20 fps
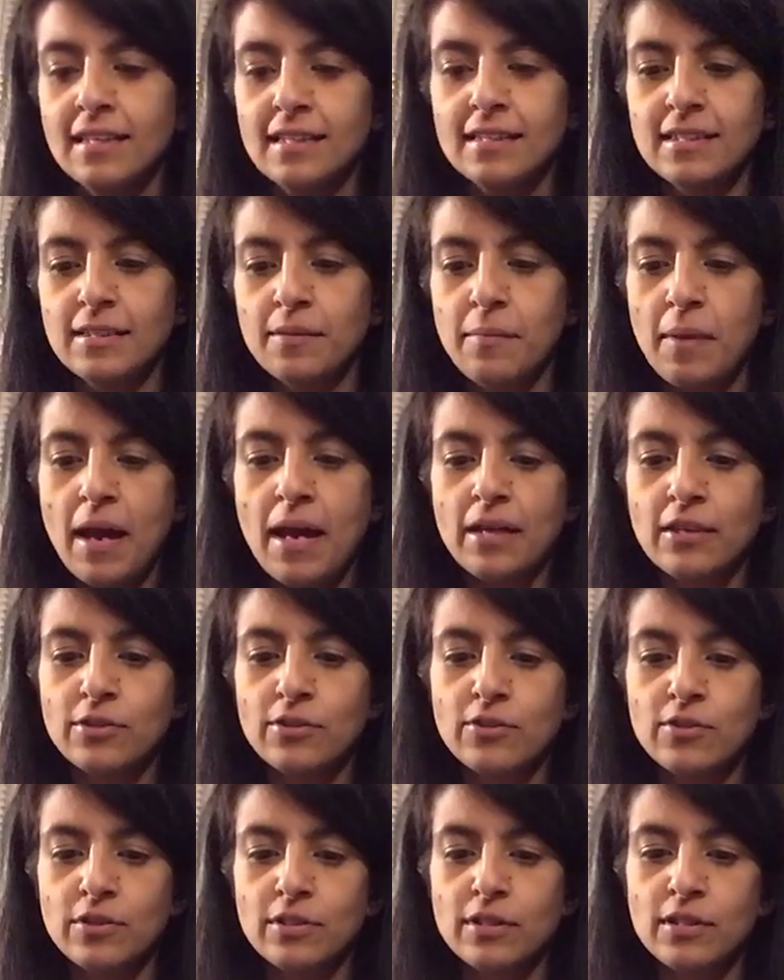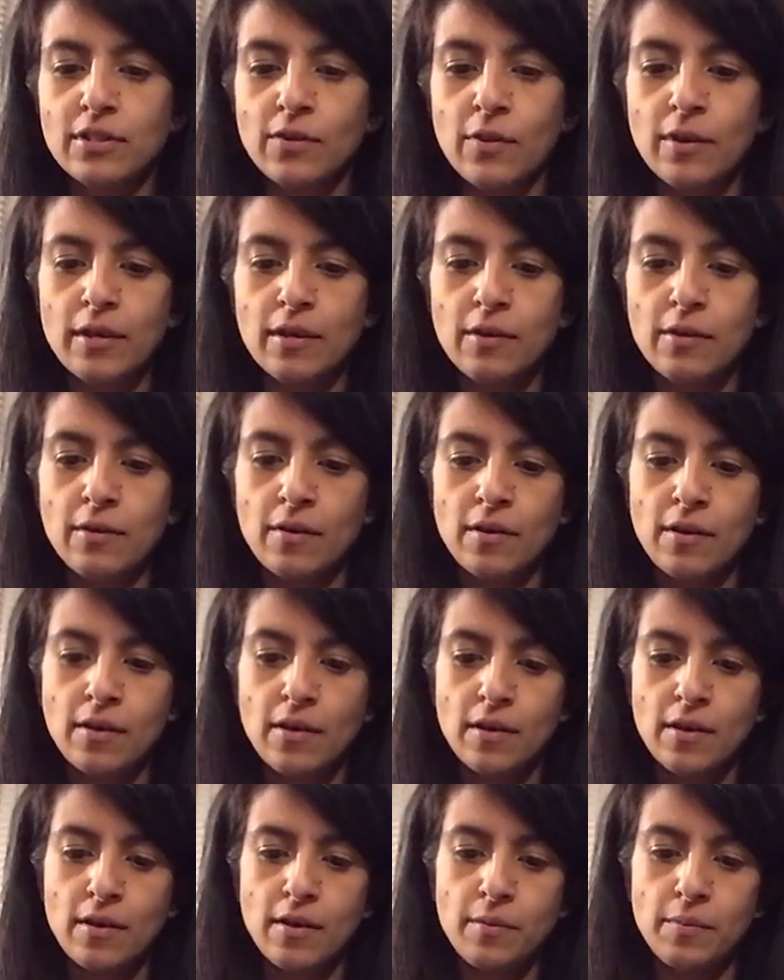some extras so I can
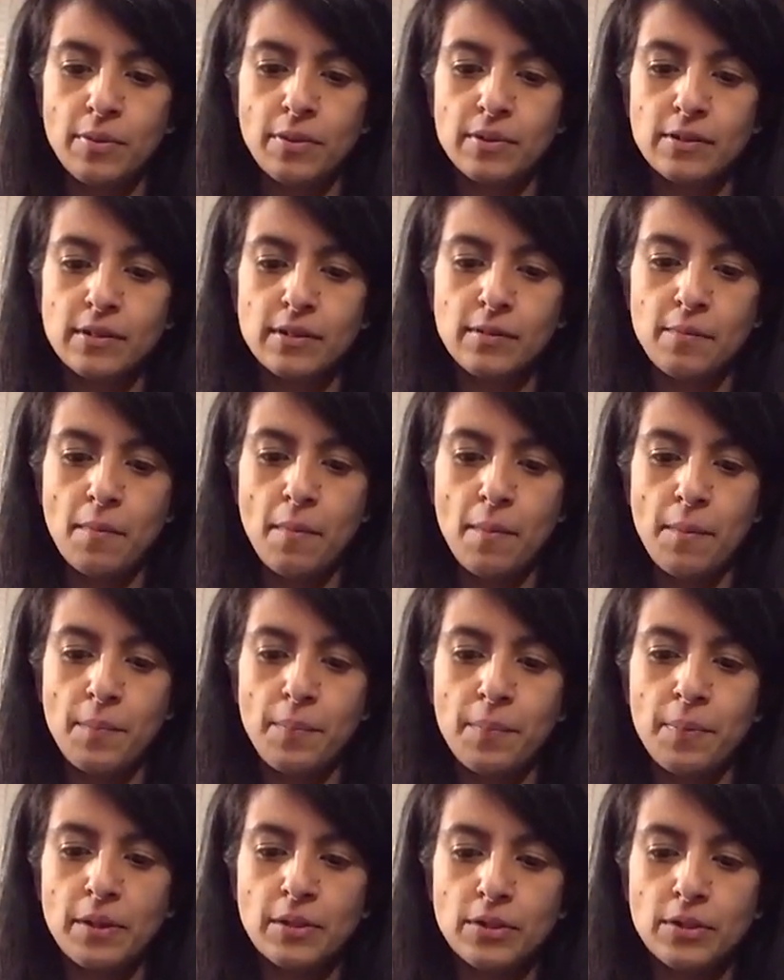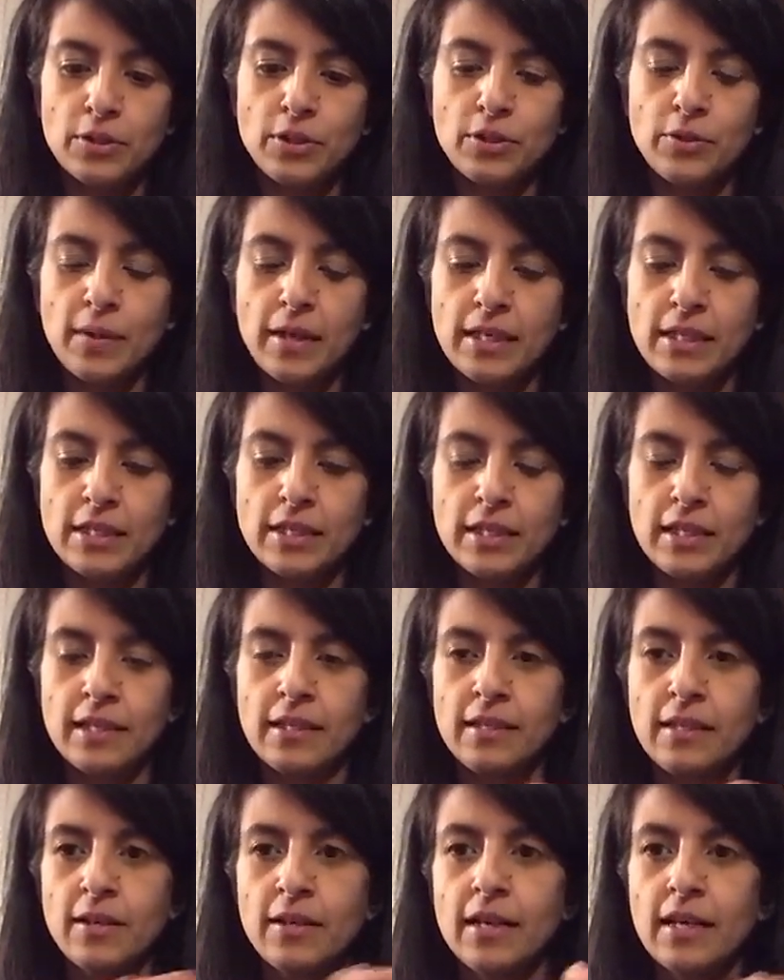put some punctuation in.
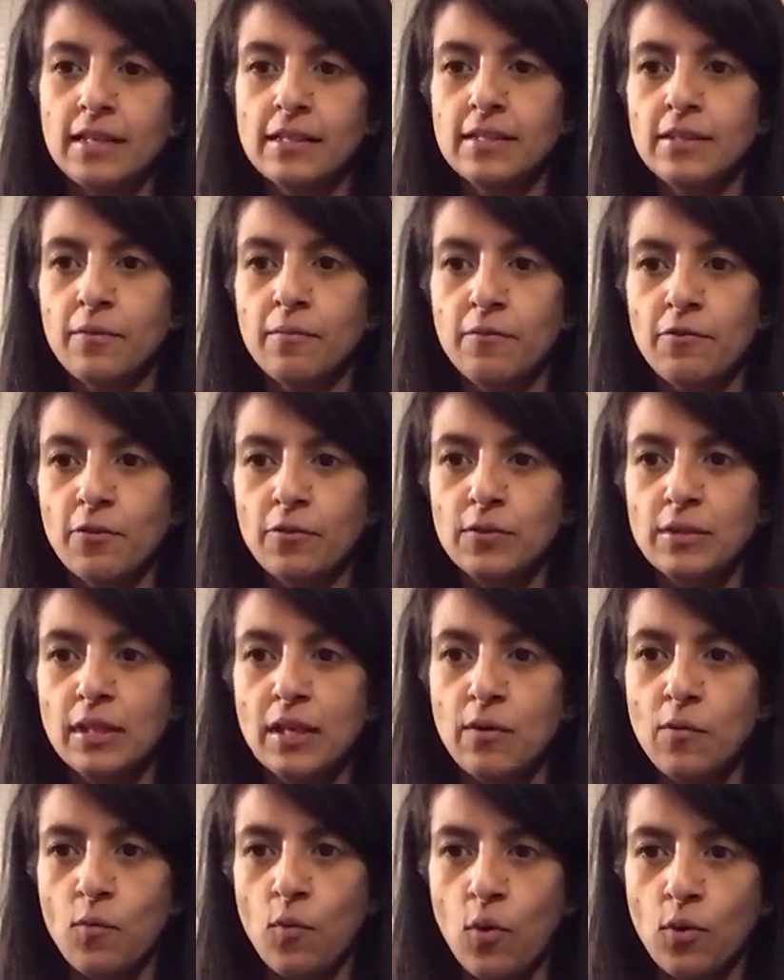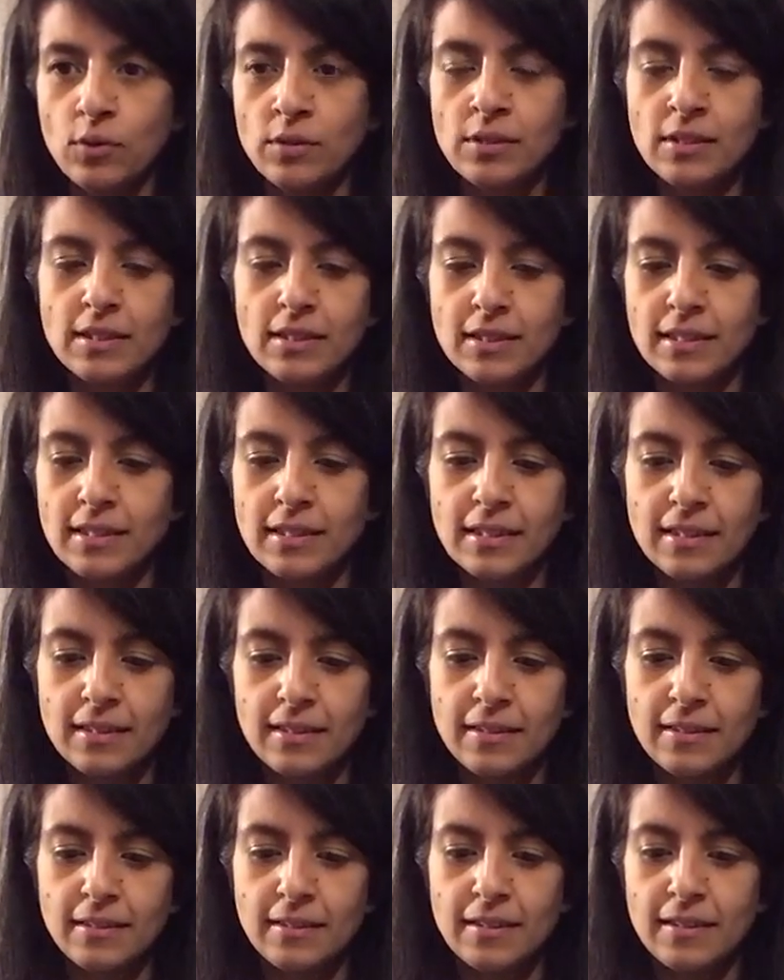Okay, so I'm folding it once,
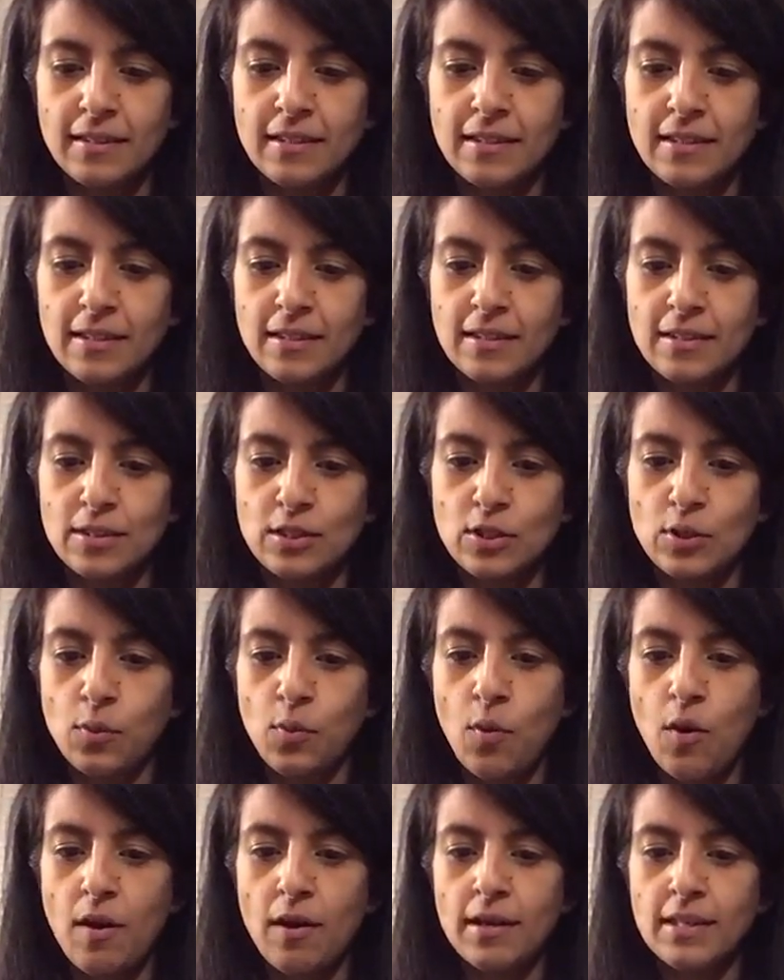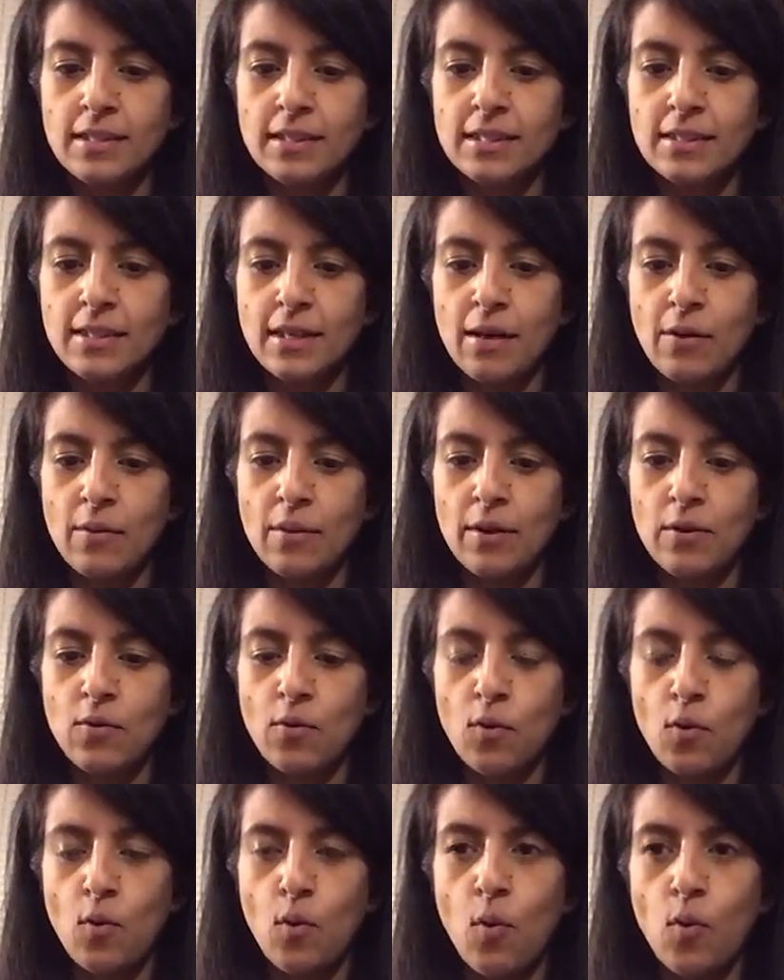twice, so now I've
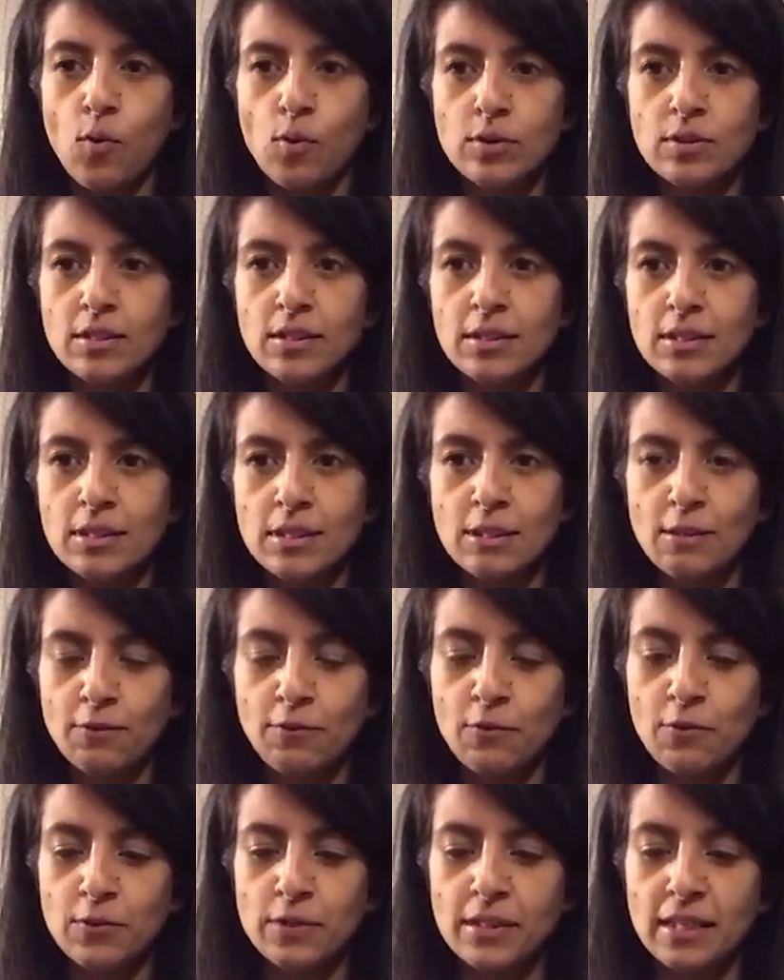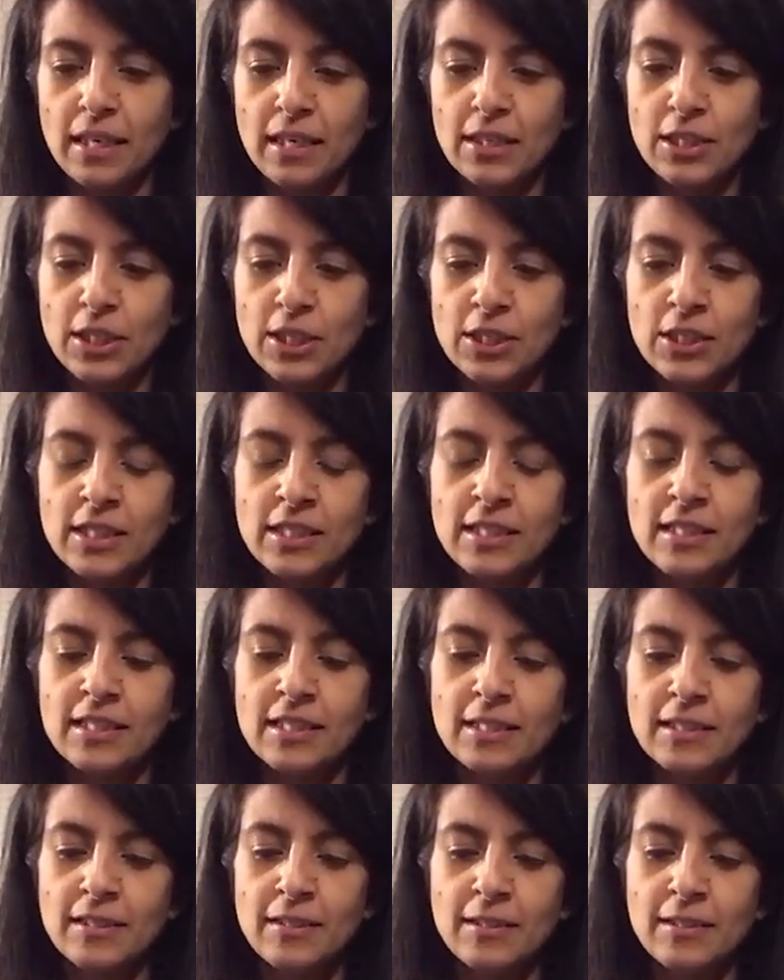got quarters, 4 sections.